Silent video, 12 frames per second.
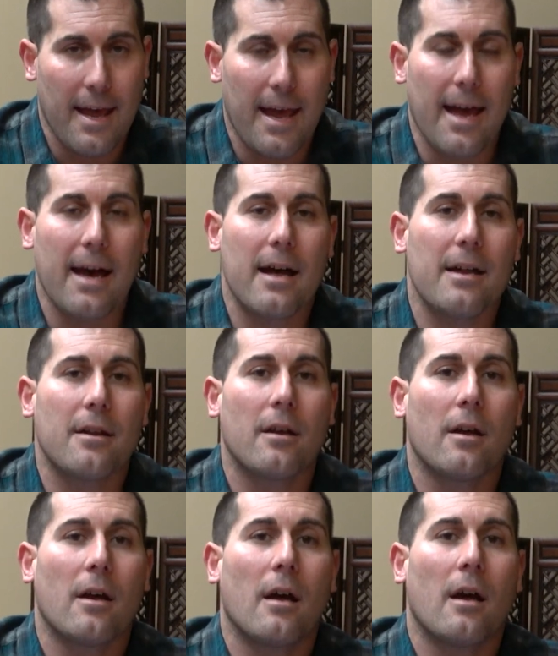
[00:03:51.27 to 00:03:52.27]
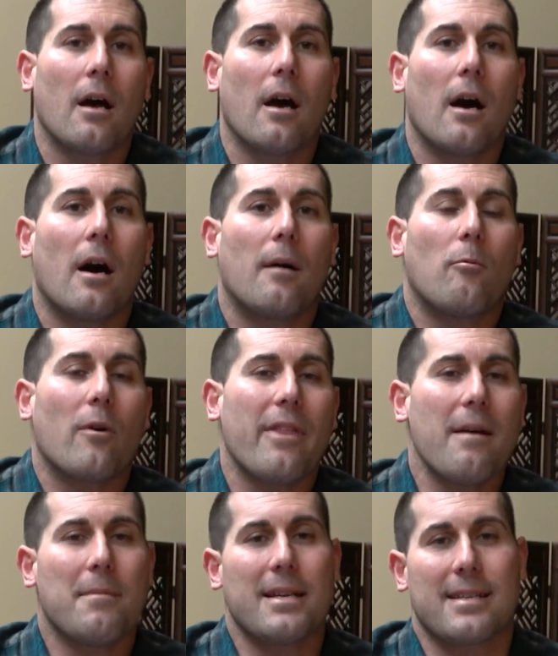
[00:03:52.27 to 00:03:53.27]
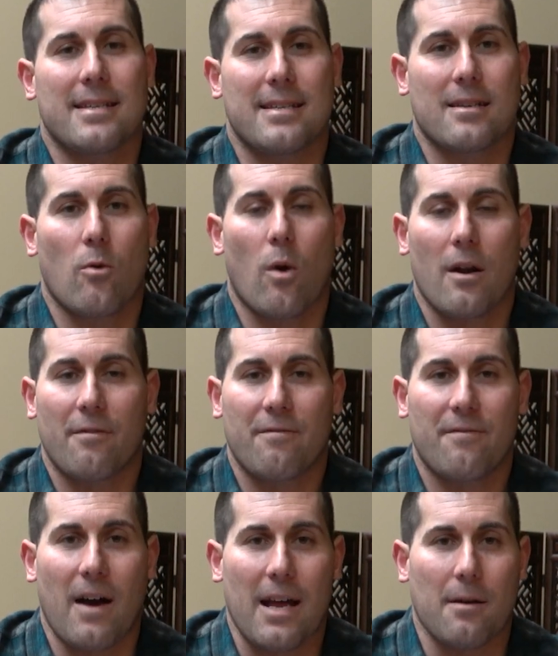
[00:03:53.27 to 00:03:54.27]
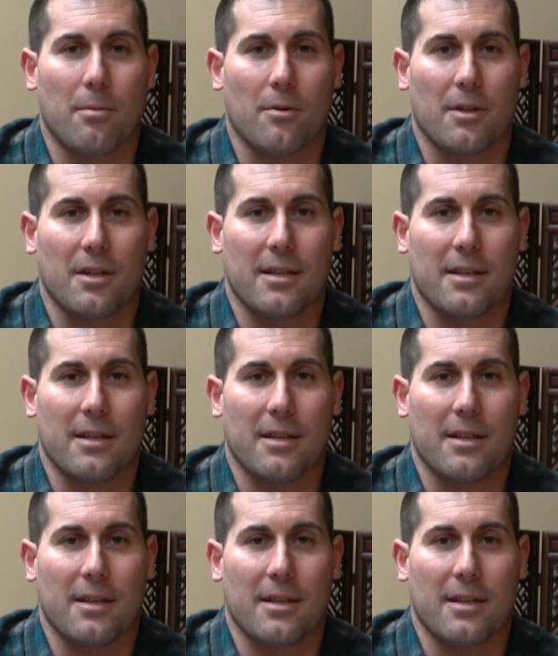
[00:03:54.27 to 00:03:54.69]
And what that means is it's quantifiable.